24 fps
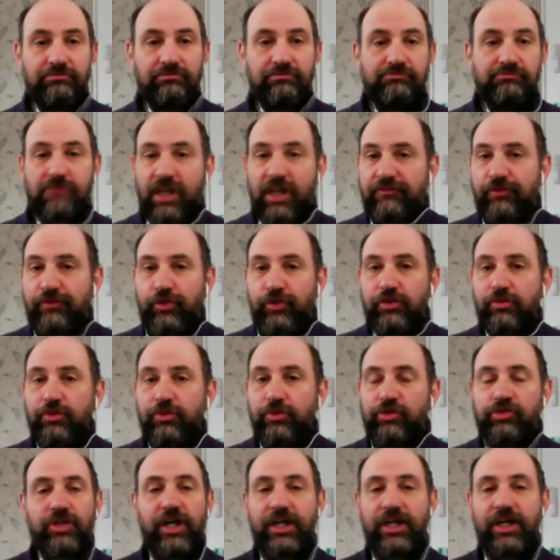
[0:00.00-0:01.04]
They thought it
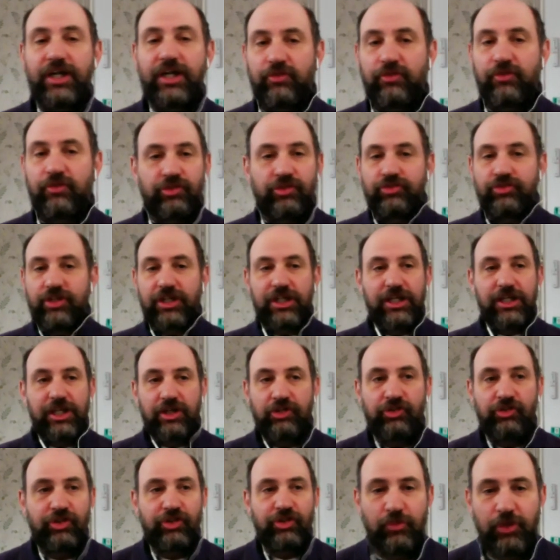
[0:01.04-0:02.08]
was great. He's really
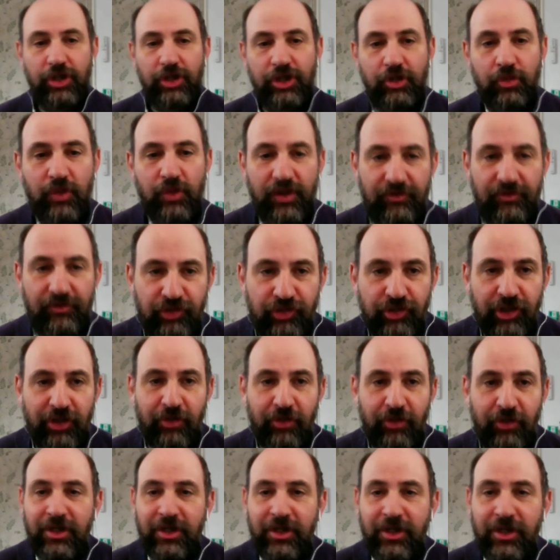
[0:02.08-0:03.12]
easy to work with.
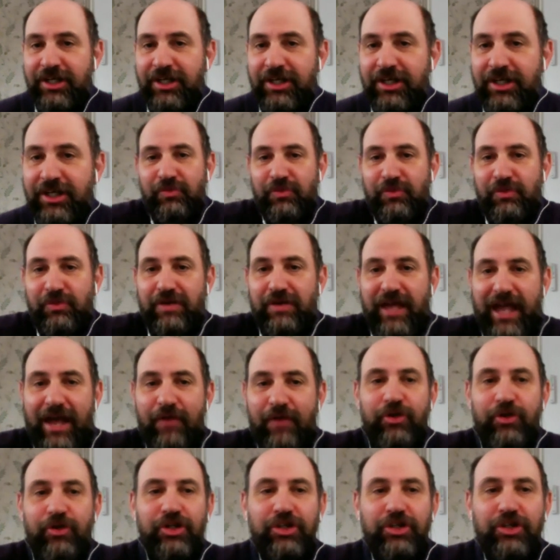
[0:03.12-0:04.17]
So, you know,
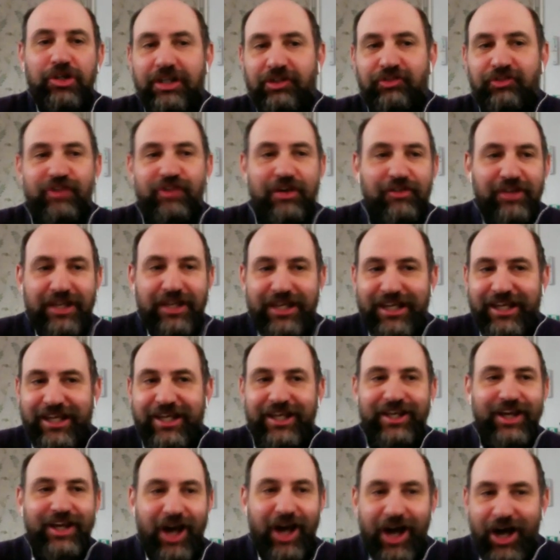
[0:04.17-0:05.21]
it's
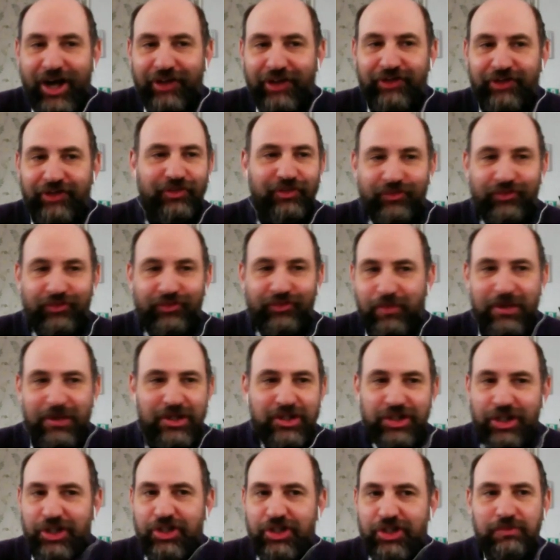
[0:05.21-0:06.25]
very hard to form a
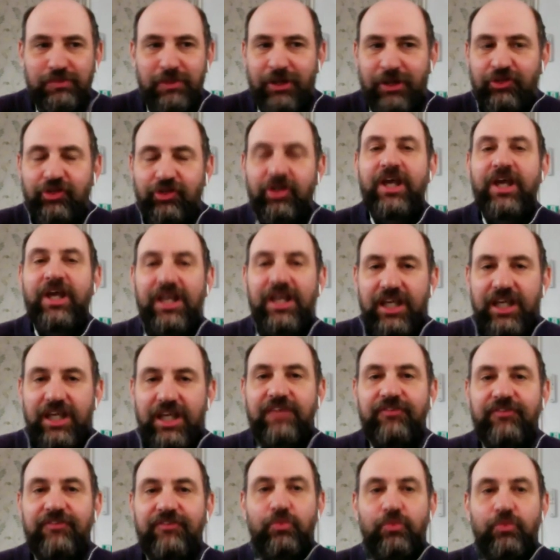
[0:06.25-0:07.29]
judgment,
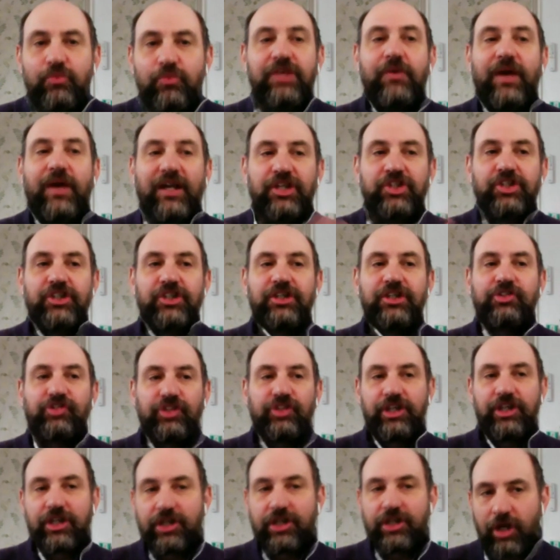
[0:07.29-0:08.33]
even when you actually
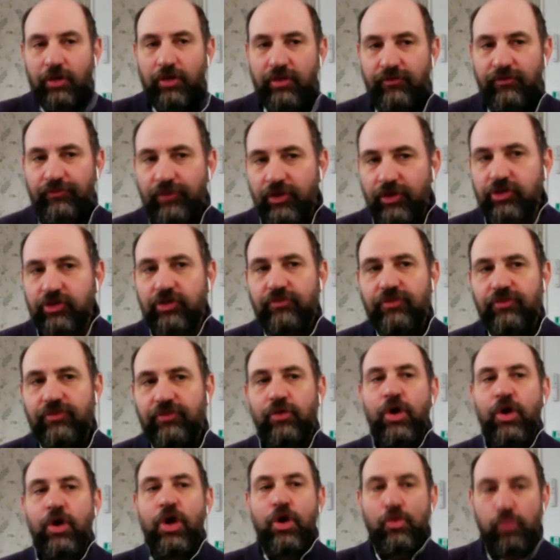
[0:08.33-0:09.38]
see the code in front of
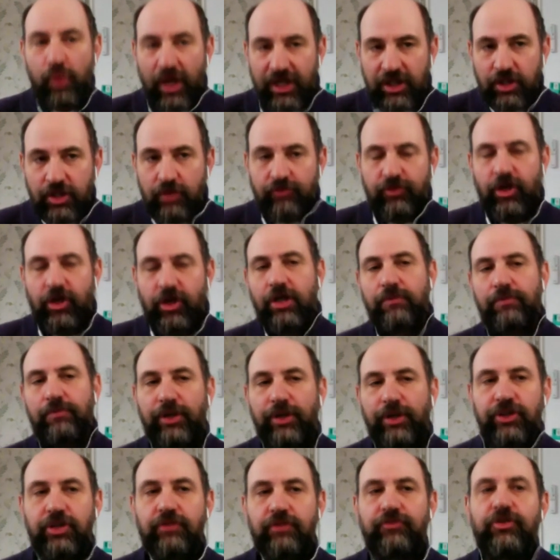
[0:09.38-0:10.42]
you, when you've got a
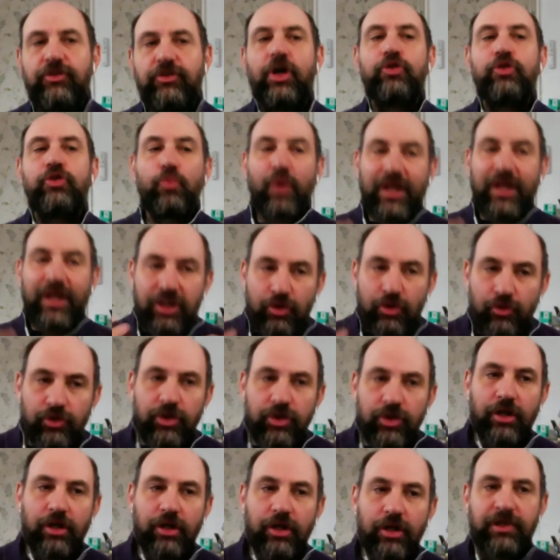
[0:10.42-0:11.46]
body of code, when you're
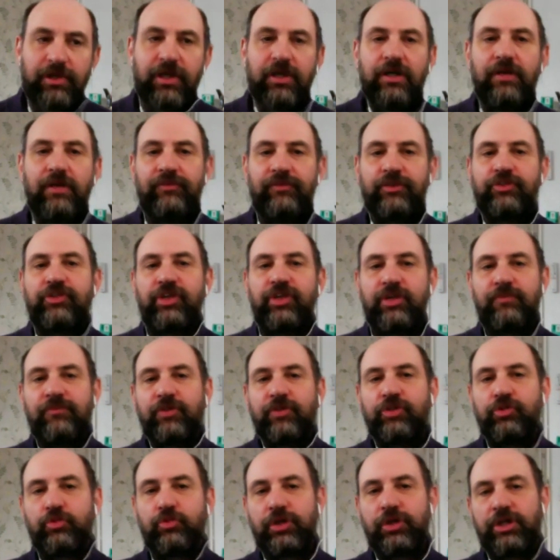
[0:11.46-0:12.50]
not part of the team
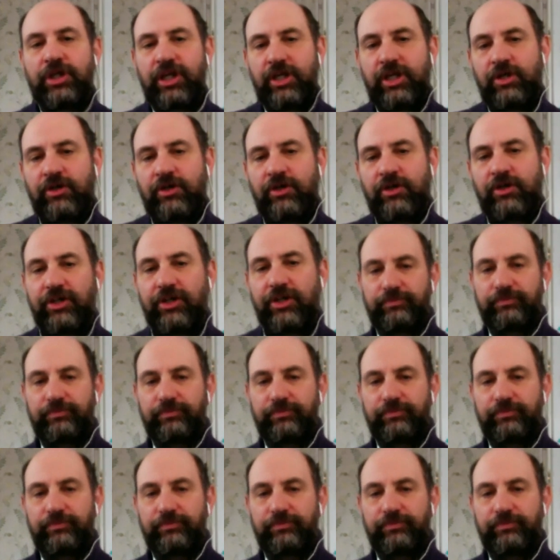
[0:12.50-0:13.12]
that's working on it.